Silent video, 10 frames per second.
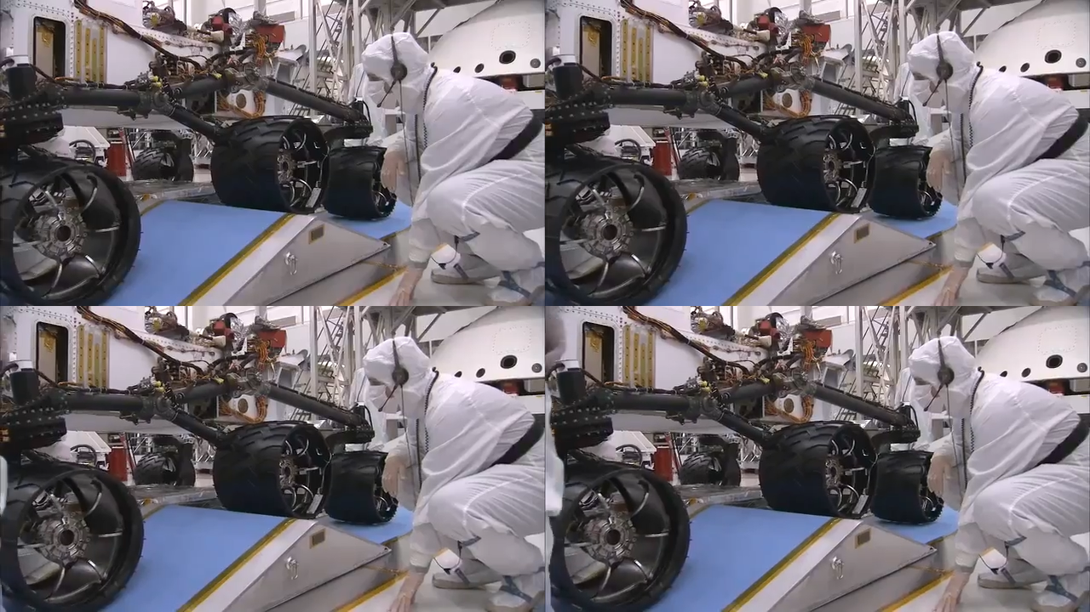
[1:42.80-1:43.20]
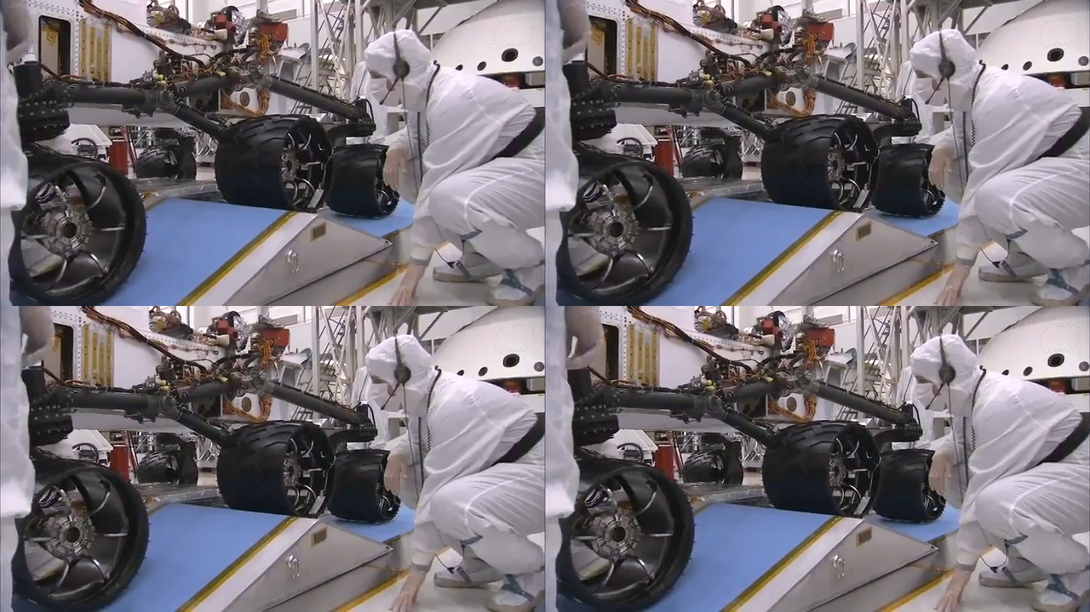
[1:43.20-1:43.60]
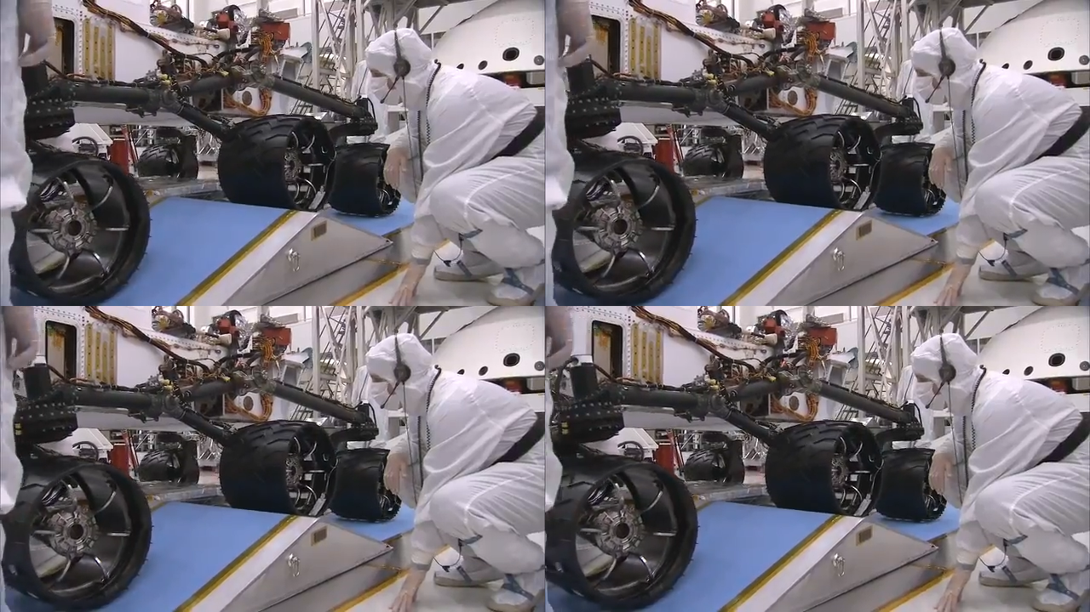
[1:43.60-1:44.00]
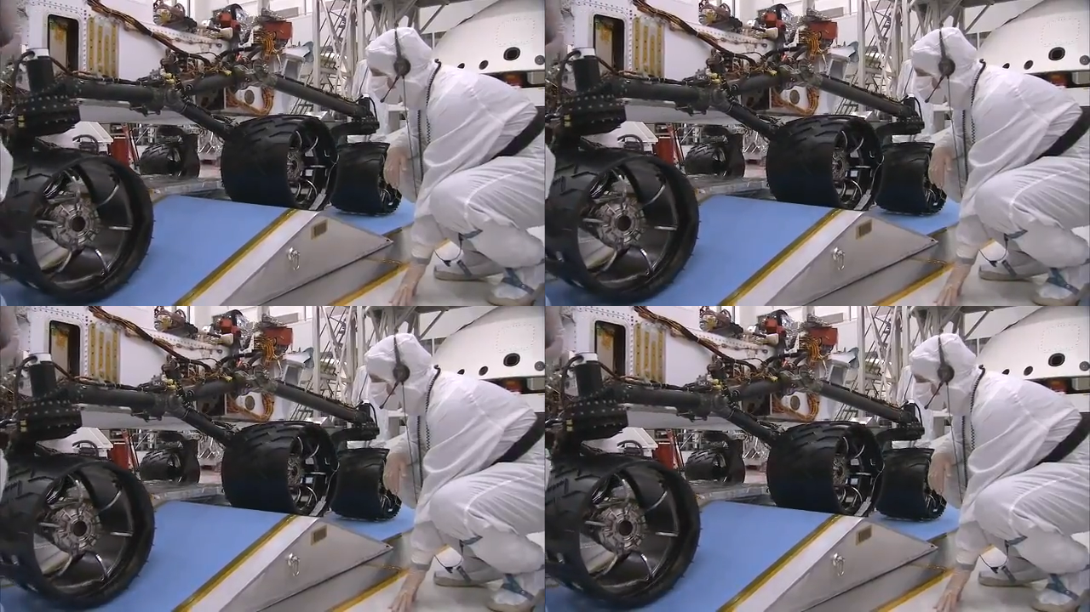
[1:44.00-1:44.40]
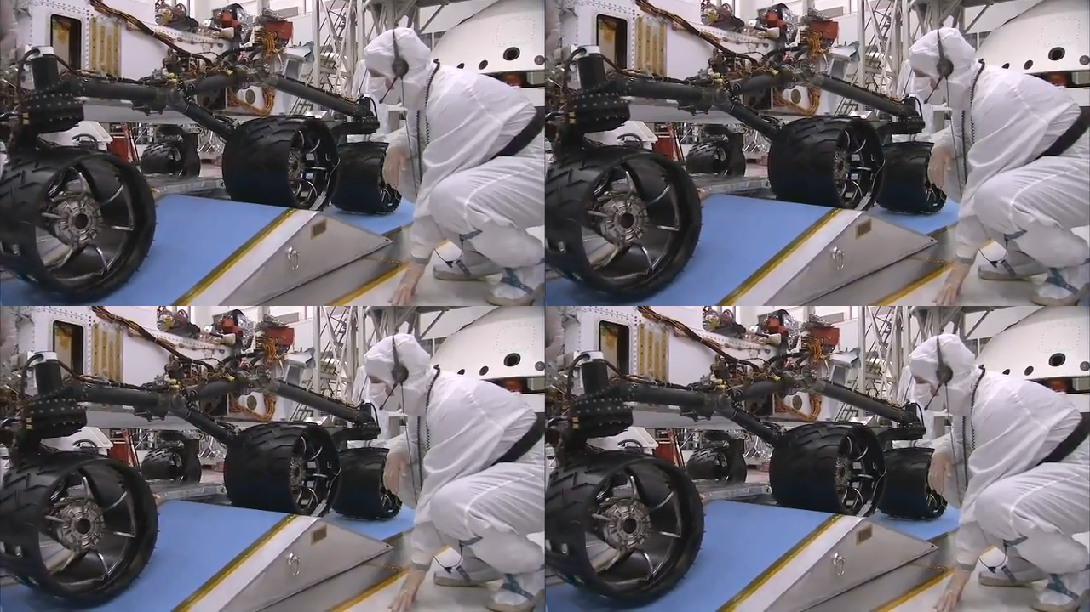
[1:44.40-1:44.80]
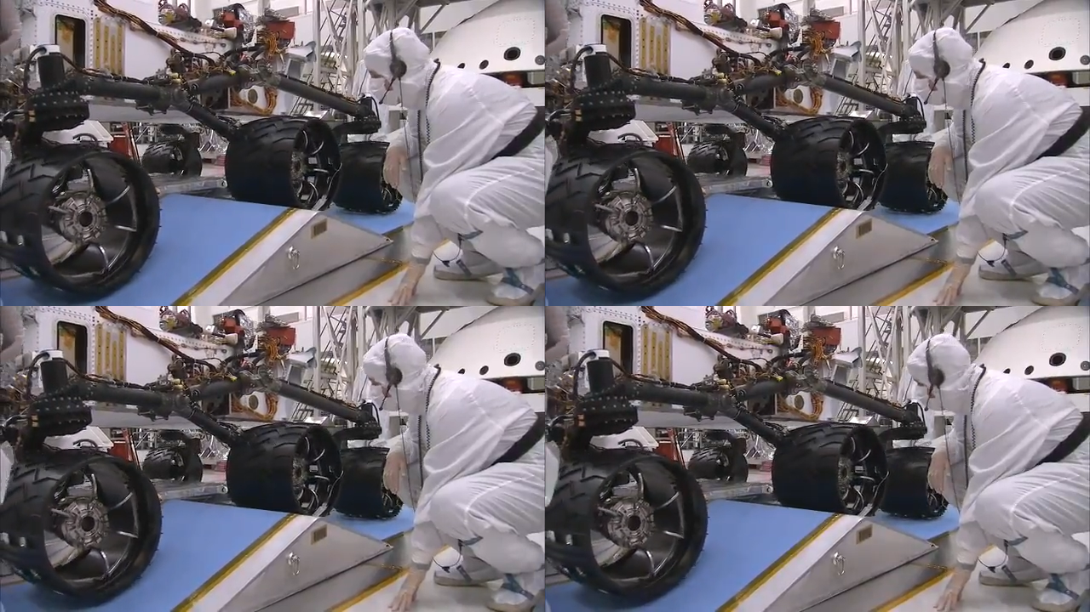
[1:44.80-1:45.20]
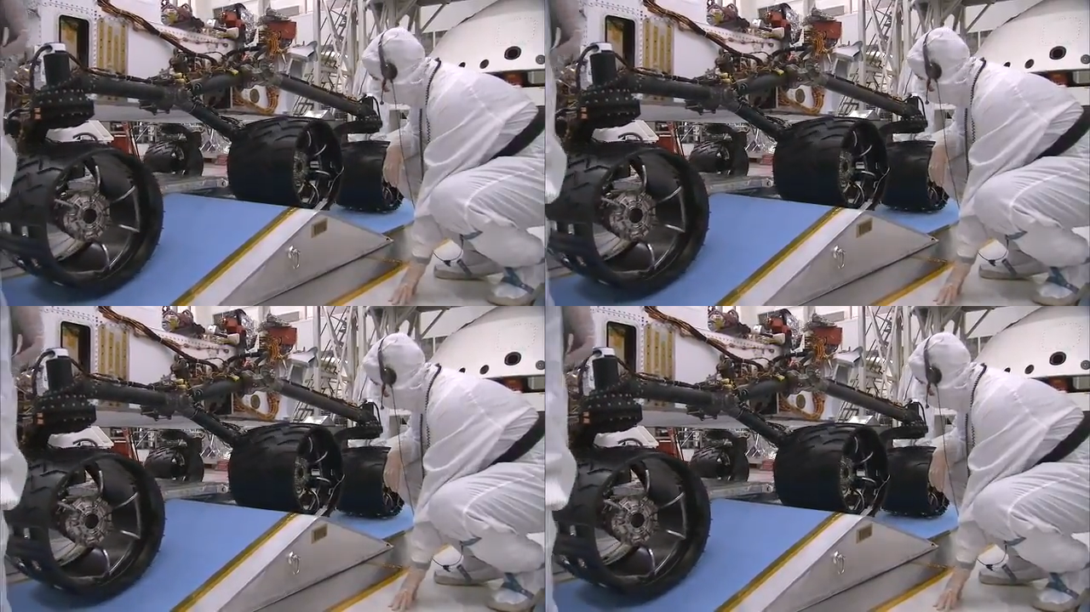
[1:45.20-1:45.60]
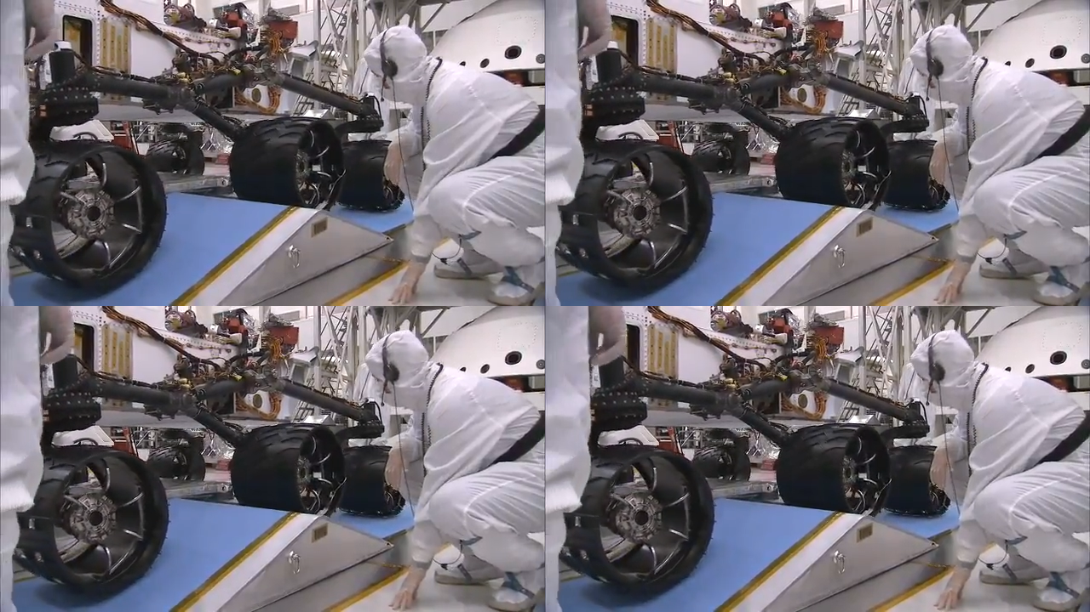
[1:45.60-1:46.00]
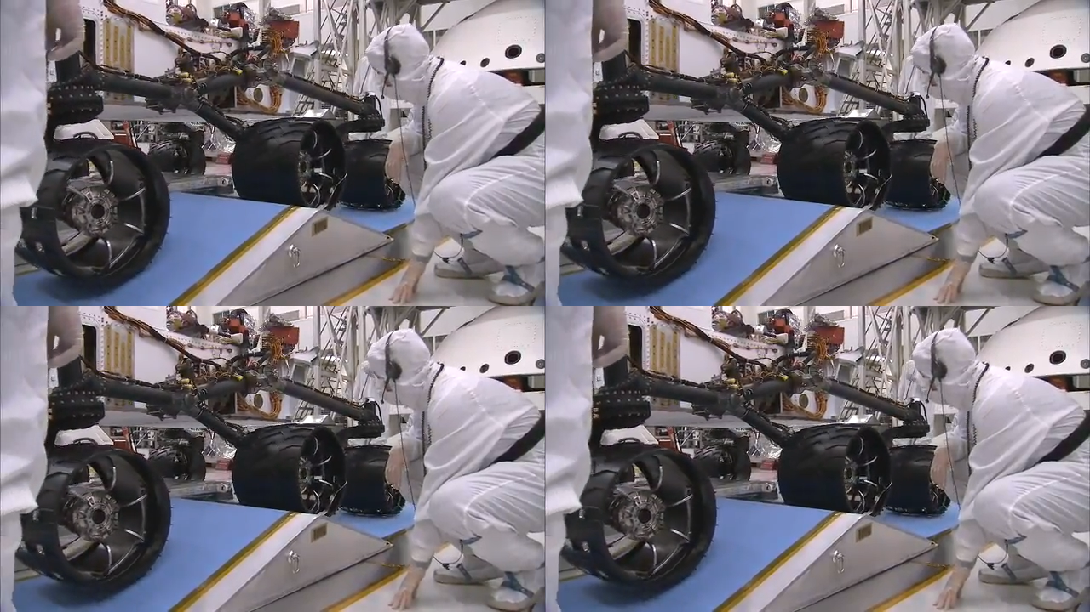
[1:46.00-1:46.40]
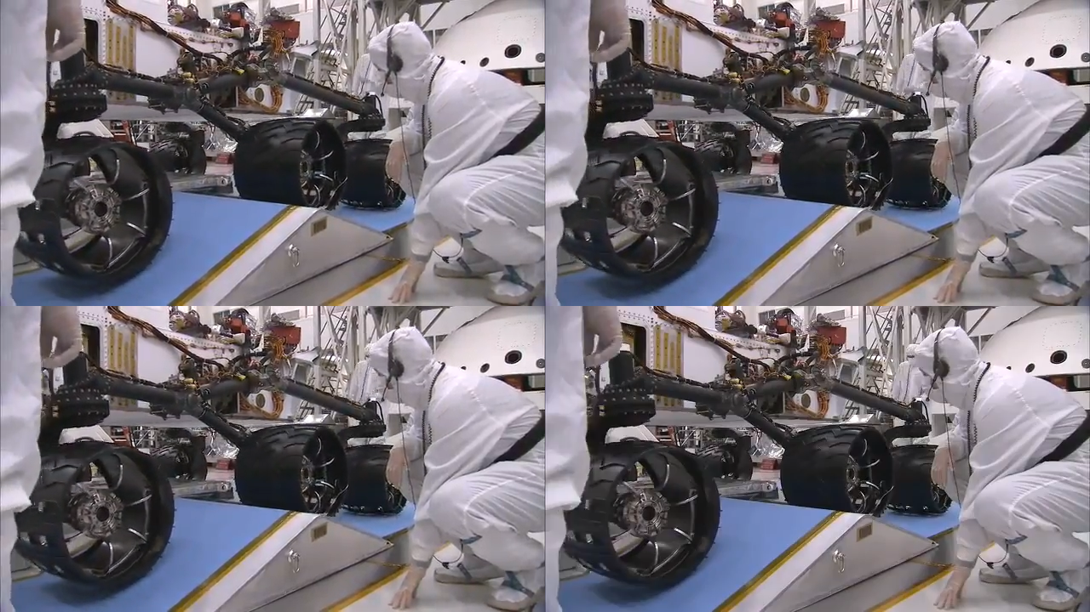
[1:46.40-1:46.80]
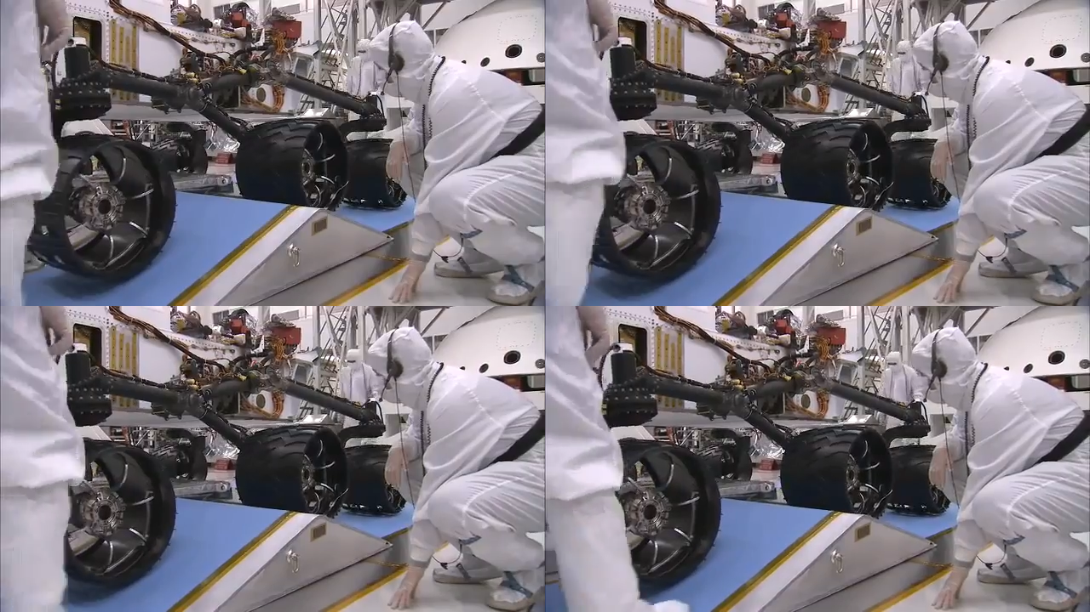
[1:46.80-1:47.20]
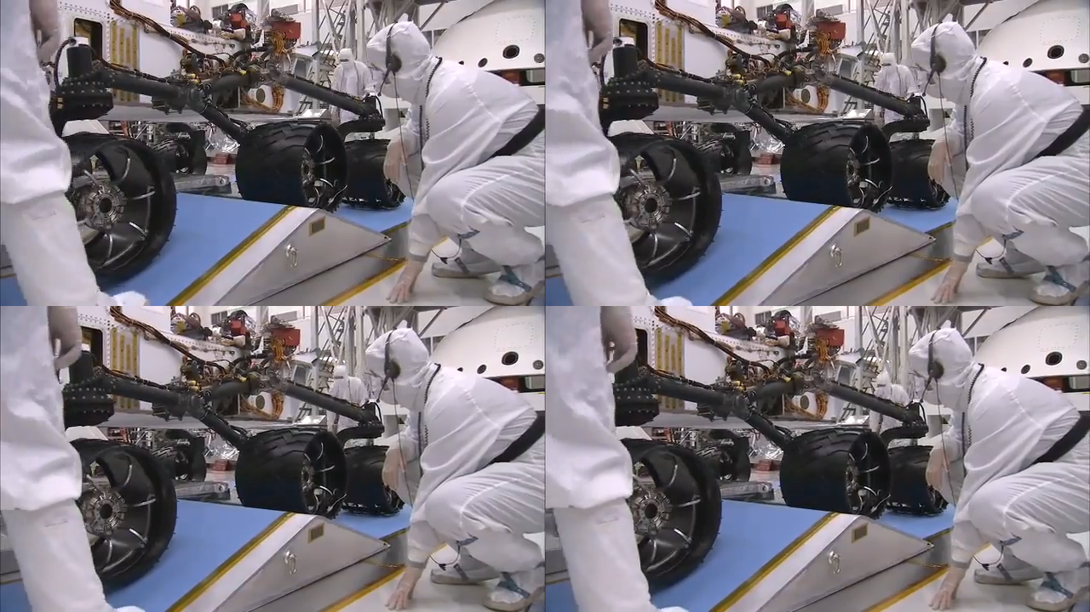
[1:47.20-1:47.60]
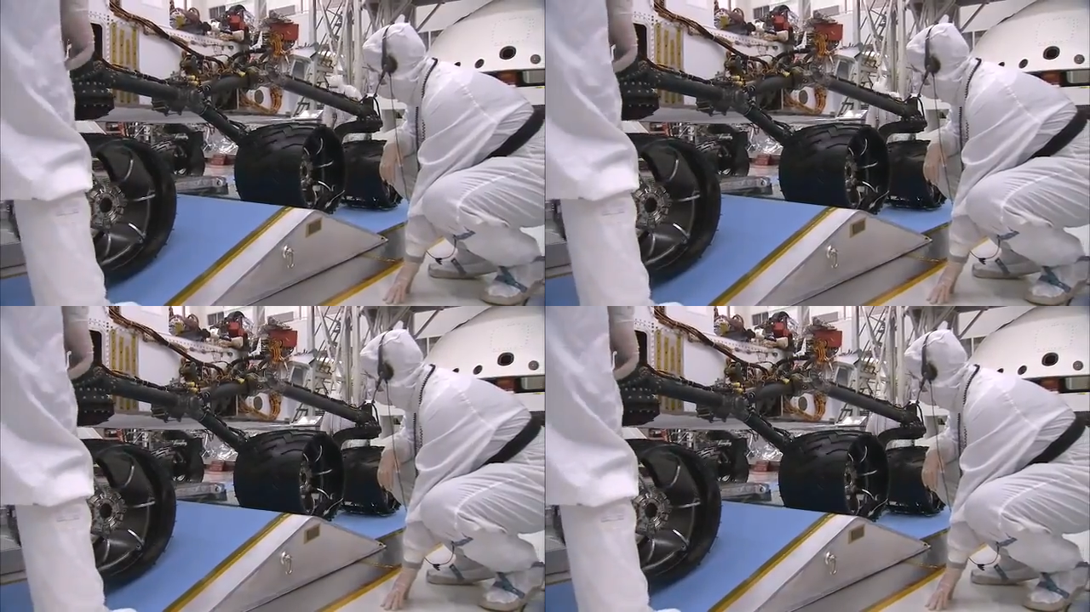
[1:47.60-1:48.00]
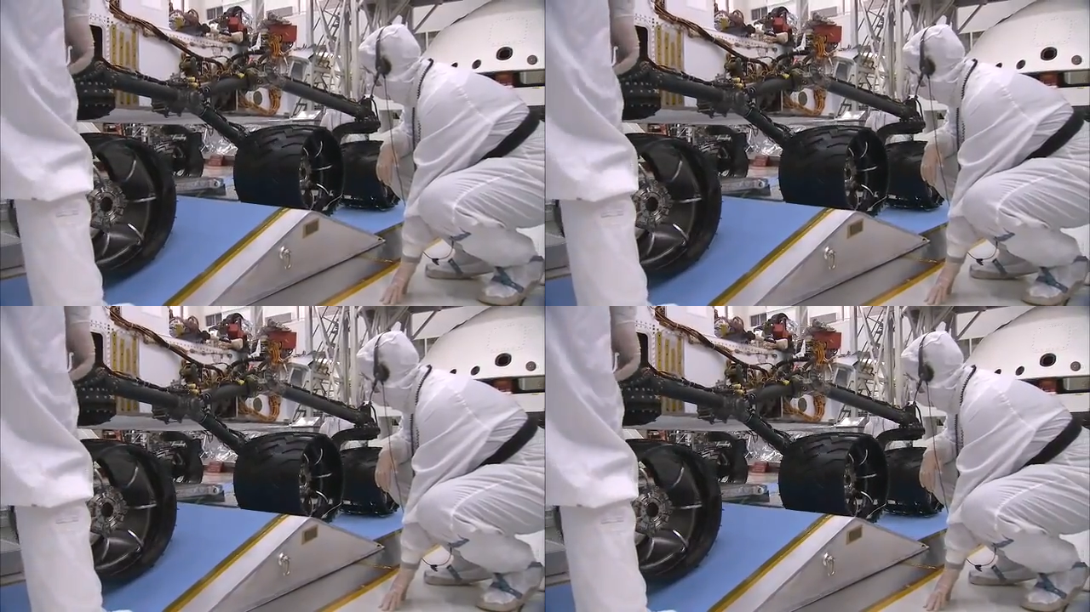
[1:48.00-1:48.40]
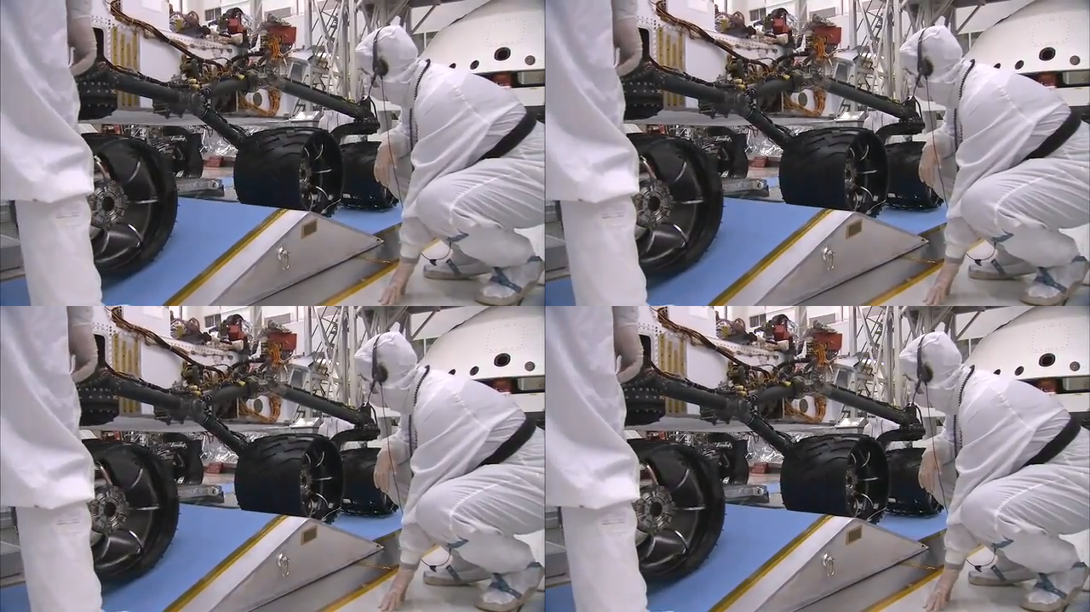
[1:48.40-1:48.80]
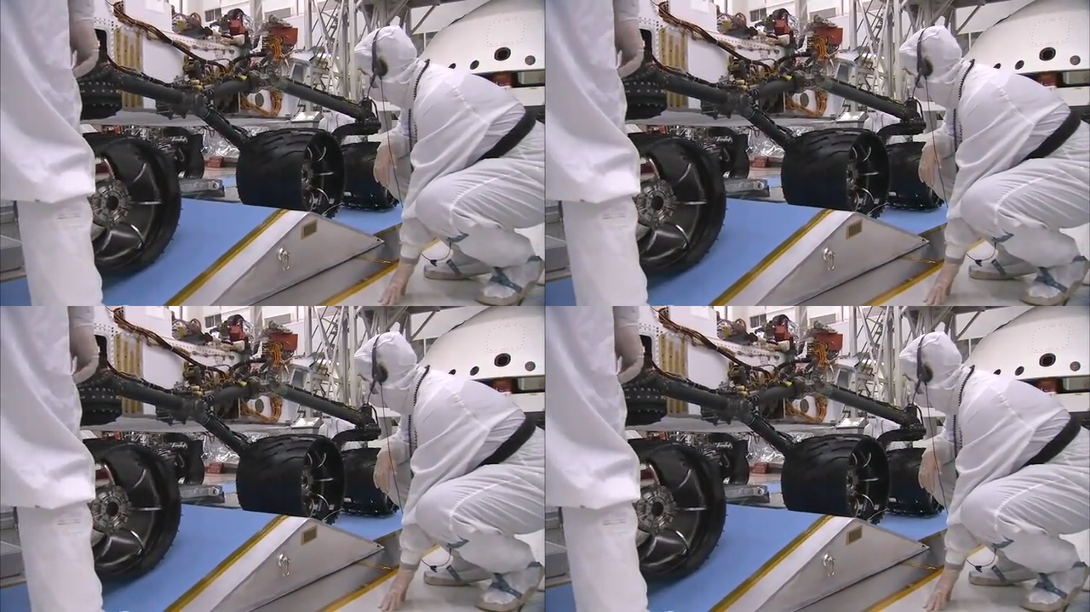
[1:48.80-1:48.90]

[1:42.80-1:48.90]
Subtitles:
(no speaker visible)